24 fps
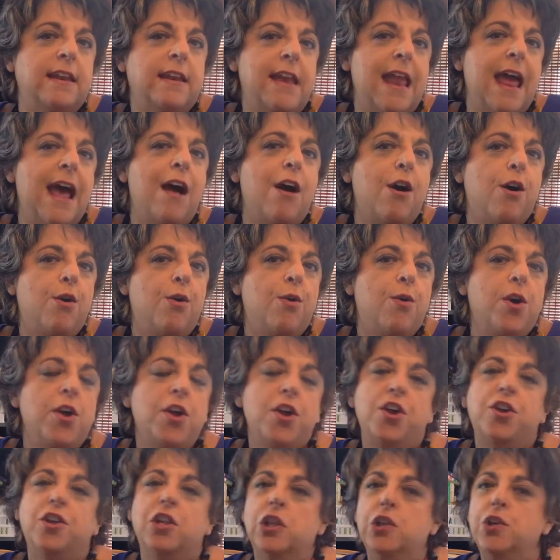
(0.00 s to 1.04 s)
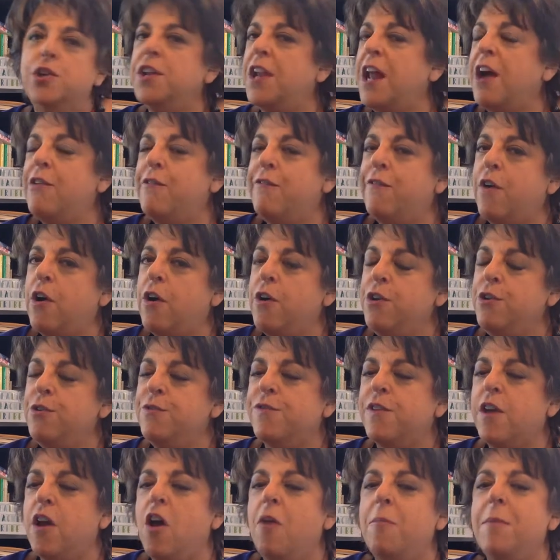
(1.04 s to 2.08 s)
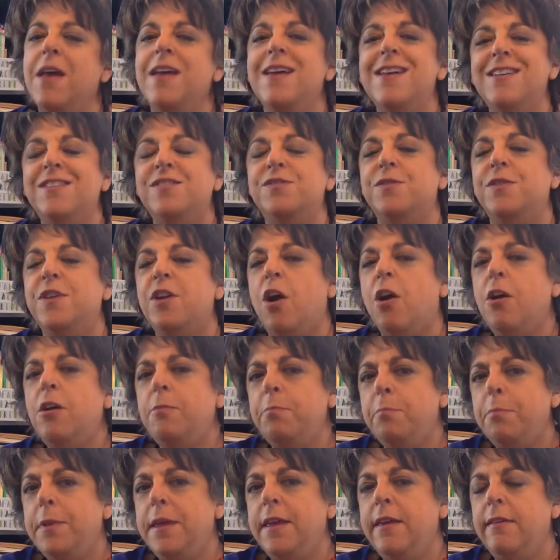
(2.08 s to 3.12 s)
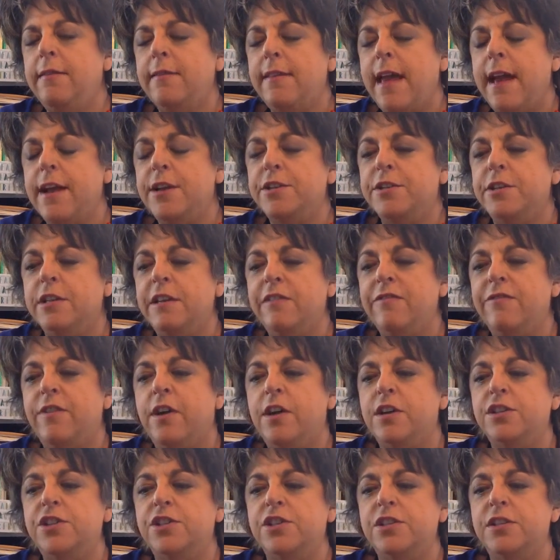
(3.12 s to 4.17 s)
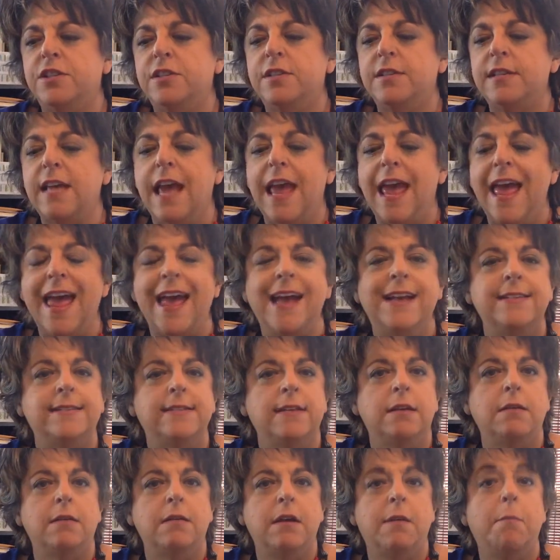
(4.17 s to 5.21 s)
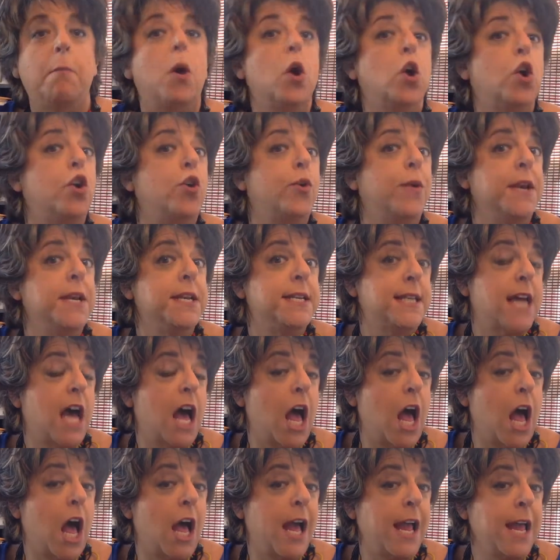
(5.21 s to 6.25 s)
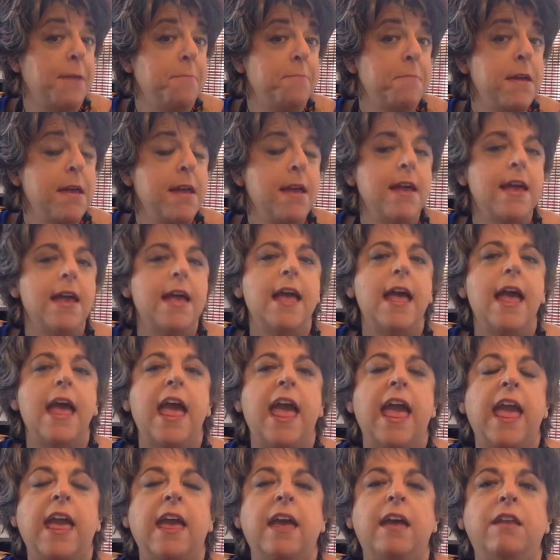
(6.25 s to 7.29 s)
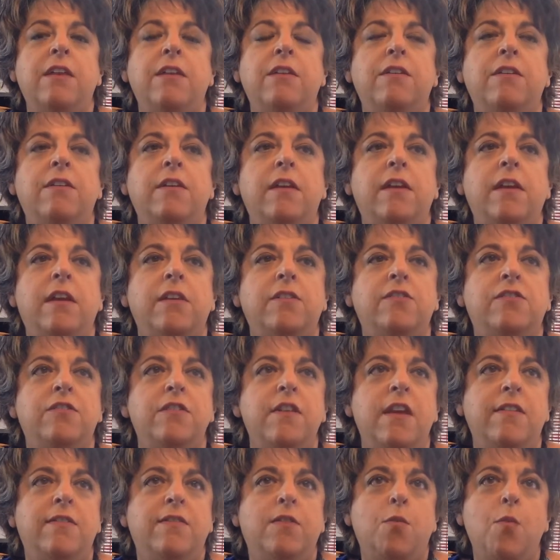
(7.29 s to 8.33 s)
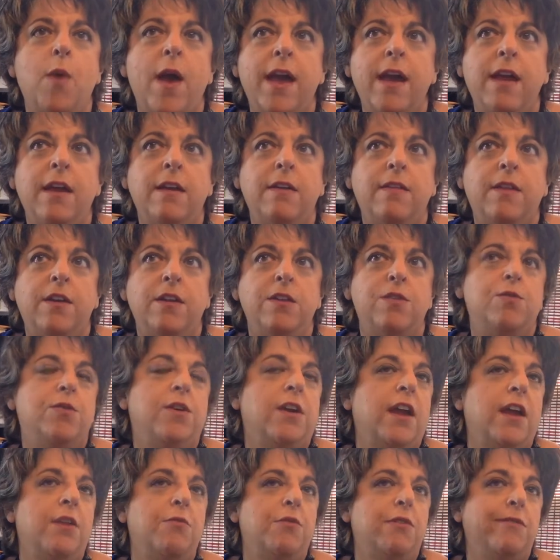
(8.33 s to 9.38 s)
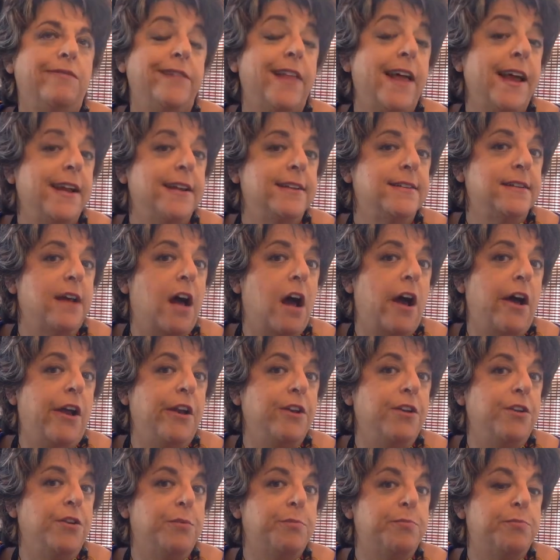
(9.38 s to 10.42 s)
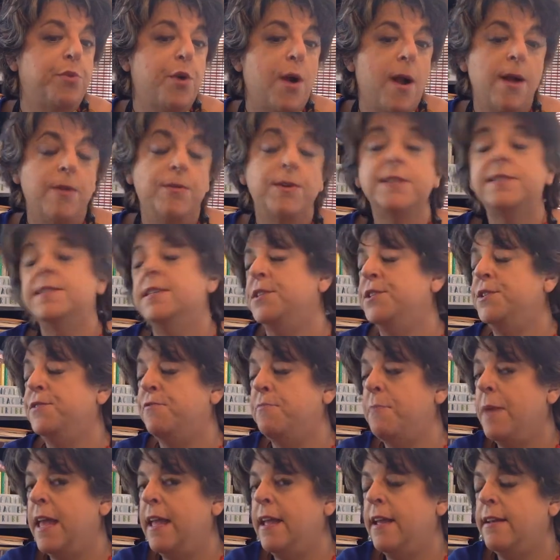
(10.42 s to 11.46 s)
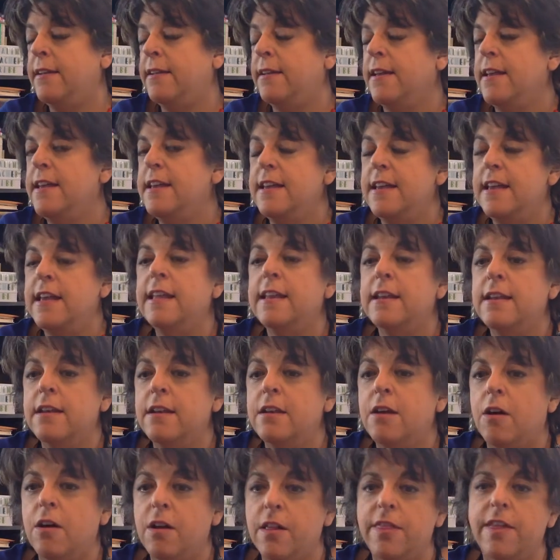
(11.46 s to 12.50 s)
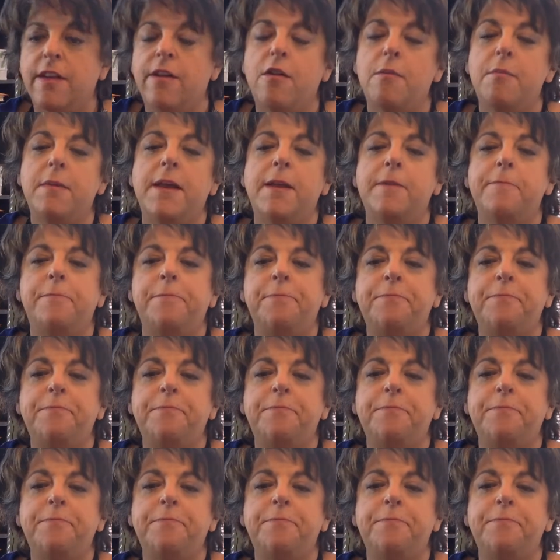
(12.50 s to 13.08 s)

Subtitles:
now look at how far you've come. So the art piece actually functions as a marker in time, and it's a way that you can reflect on your progress that you've made in art therapy.